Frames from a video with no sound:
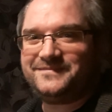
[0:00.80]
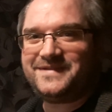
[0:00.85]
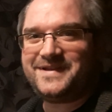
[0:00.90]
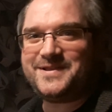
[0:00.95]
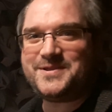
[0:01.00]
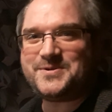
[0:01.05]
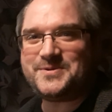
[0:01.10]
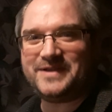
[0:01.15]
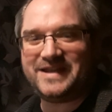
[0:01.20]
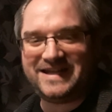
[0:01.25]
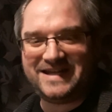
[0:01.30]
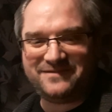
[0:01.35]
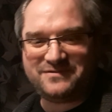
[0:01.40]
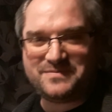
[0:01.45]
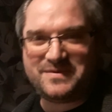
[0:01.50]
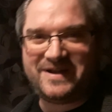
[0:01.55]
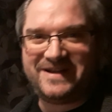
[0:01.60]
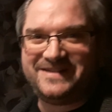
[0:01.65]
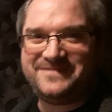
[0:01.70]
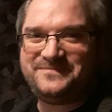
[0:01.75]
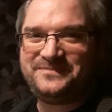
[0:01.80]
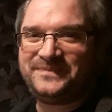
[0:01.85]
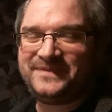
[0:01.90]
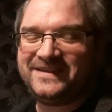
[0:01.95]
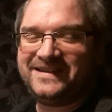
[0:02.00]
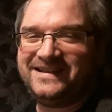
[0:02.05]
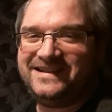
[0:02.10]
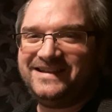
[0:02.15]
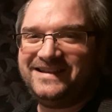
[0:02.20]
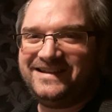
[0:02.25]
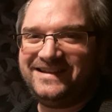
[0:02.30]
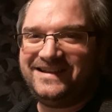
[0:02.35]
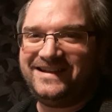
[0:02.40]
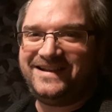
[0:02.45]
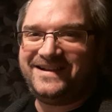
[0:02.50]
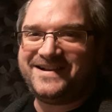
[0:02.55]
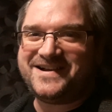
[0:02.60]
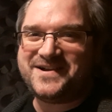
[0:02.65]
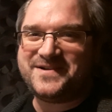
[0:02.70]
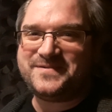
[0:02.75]
Hello again, everybody.
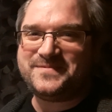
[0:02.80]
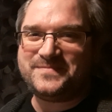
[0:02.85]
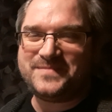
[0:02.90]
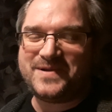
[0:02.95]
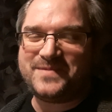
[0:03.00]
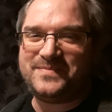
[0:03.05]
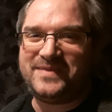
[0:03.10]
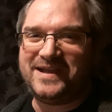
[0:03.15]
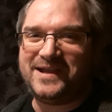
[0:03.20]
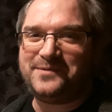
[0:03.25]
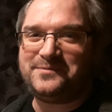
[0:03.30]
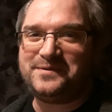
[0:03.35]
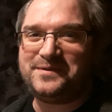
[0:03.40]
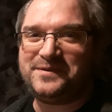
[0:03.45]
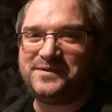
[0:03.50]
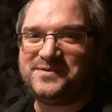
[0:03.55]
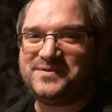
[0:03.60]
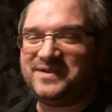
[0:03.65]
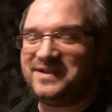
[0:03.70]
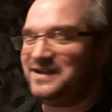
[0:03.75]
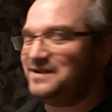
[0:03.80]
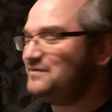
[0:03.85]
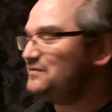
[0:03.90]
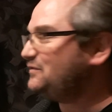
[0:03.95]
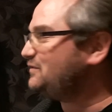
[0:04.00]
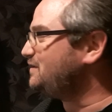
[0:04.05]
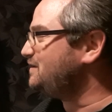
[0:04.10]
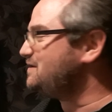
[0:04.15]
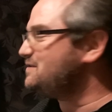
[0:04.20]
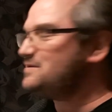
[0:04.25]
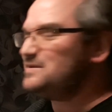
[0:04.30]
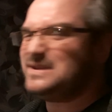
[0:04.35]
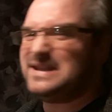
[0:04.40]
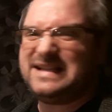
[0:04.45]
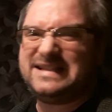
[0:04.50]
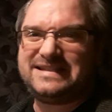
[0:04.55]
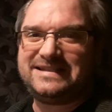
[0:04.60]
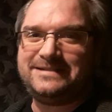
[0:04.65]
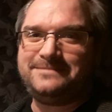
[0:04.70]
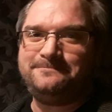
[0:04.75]
I'm back with you again for another
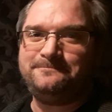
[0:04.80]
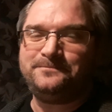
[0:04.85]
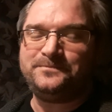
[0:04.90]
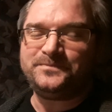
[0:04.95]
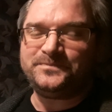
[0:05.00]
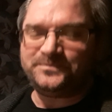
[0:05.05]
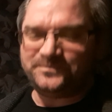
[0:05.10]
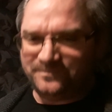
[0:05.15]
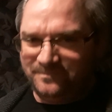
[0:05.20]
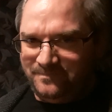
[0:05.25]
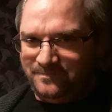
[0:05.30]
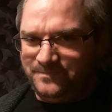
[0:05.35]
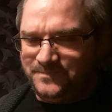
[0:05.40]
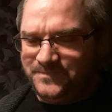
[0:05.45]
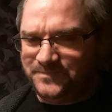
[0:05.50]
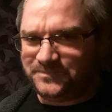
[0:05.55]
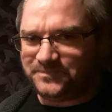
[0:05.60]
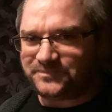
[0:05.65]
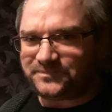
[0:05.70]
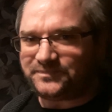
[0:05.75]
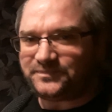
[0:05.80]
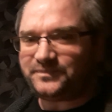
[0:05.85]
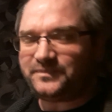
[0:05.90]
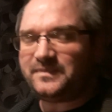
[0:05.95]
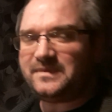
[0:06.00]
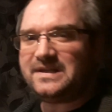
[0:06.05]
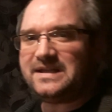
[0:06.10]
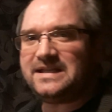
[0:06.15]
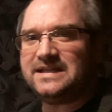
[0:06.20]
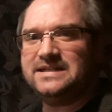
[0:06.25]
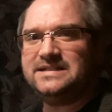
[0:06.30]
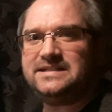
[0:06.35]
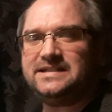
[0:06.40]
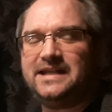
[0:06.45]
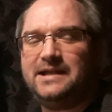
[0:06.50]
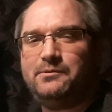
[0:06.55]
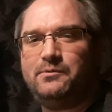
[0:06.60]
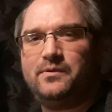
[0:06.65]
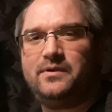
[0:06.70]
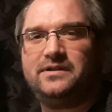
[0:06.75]
lesson. And
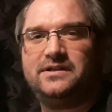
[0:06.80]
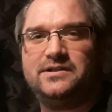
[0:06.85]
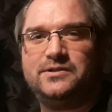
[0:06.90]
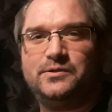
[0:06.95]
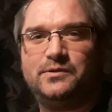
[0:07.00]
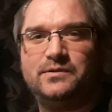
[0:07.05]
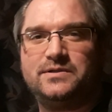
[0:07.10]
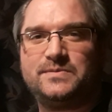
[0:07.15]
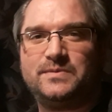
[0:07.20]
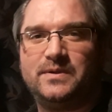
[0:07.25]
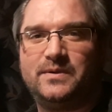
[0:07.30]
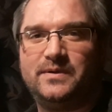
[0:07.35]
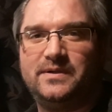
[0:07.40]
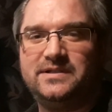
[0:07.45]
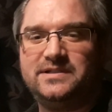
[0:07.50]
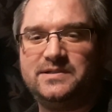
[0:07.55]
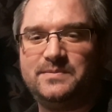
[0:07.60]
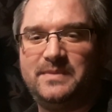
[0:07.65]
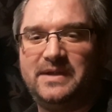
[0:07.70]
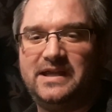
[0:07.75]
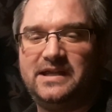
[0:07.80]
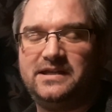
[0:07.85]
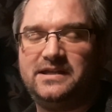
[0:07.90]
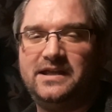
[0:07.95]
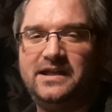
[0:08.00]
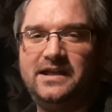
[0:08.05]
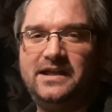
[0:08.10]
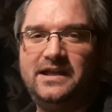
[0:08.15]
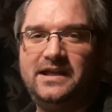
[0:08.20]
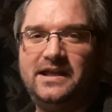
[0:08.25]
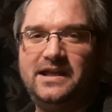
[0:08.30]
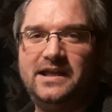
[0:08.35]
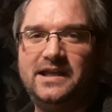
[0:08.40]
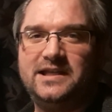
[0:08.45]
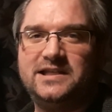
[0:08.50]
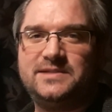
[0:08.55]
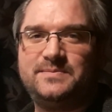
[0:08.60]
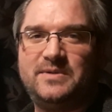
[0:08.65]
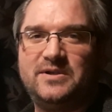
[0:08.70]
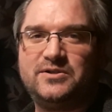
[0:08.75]
today what we're going to do is we're going to make a
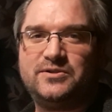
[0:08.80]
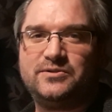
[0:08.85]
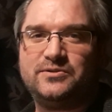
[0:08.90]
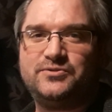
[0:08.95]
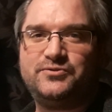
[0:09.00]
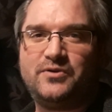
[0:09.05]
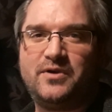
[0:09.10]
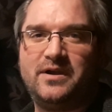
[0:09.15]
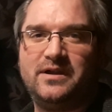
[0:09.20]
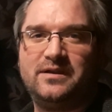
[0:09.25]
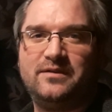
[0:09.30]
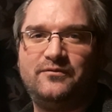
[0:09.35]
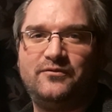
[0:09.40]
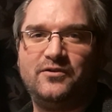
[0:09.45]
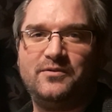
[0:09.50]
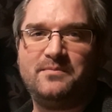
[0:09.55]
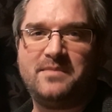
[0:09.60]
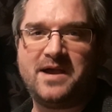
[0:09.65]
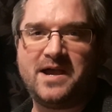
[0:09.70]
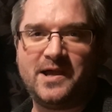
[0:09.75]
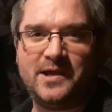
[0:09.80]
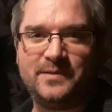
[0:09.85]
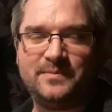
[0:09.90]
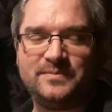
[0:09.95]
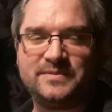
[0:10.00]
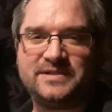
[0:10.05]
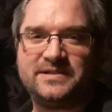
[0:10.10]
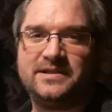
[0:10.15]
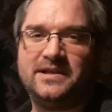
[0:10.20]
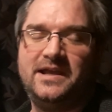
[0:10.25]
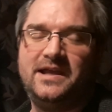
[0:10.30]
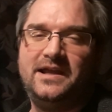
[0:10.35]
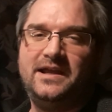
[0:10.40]
special drawing for moms.